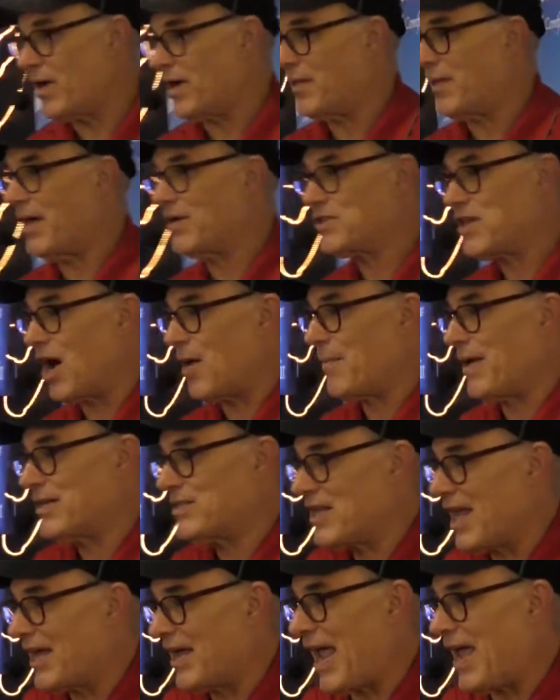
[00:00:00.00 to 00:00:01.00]
one, and they'll tell me
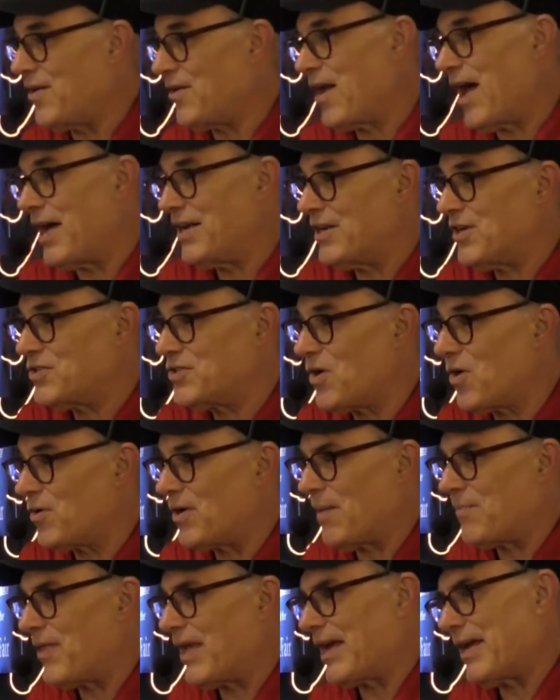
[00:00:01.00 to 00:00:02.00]
it's like 8 or 9 years old,
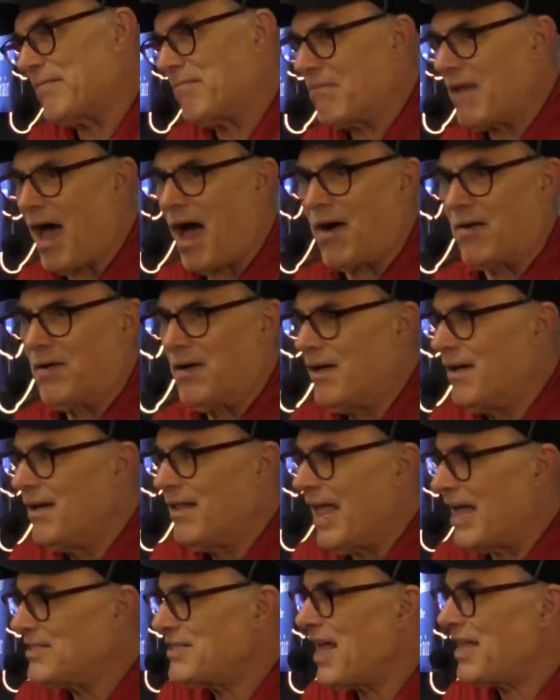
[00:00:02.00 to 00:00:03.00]
and I'm thinking, no,
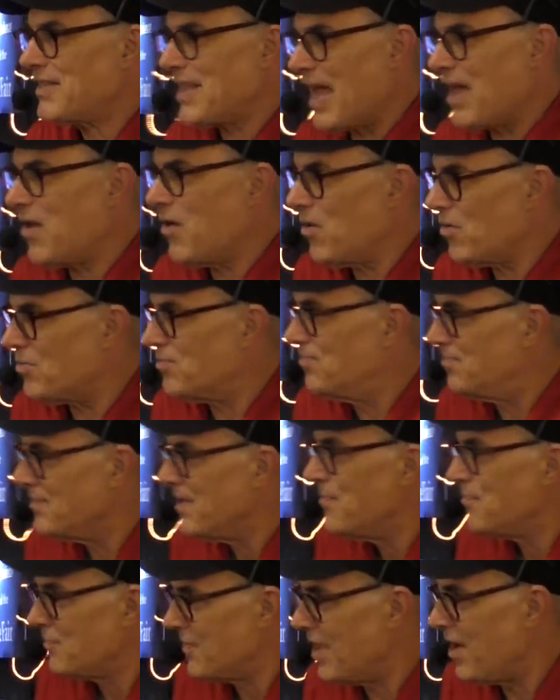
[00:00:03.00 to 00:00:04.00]
that's not that old.
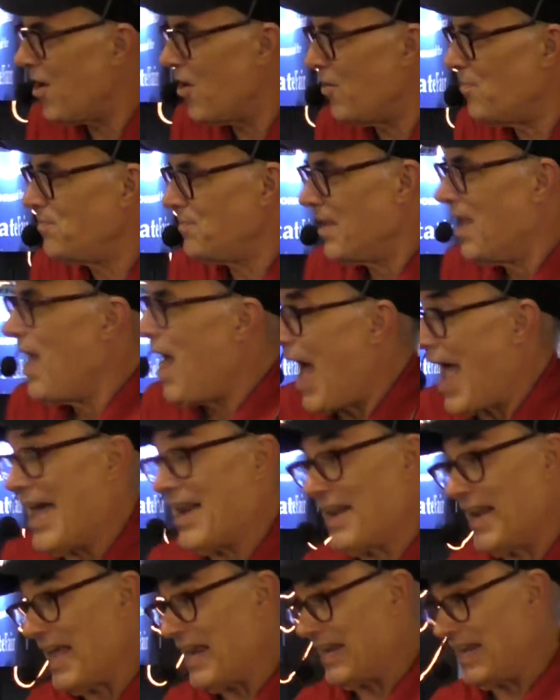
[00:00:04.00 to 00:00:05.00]
You know, I
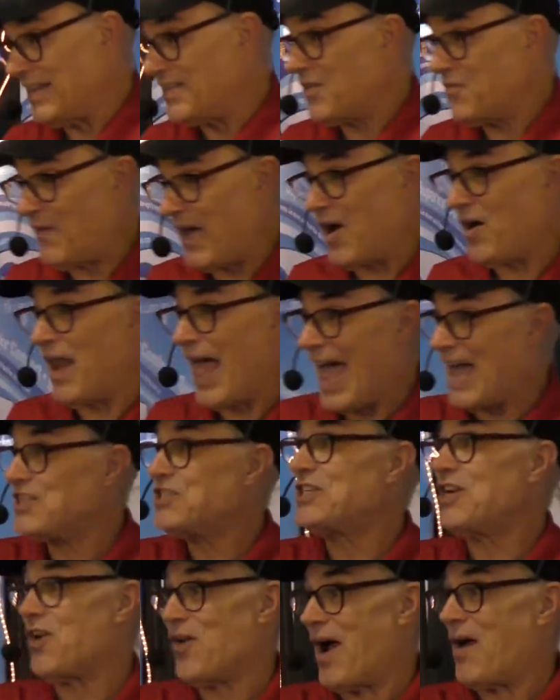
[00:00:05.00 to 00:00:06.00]
had a lady at the fair
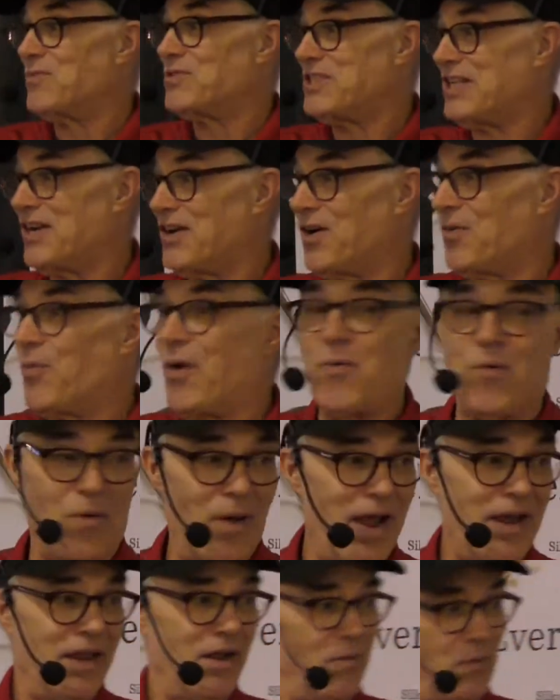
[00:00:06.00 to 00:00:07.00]
last year. I was here. We were right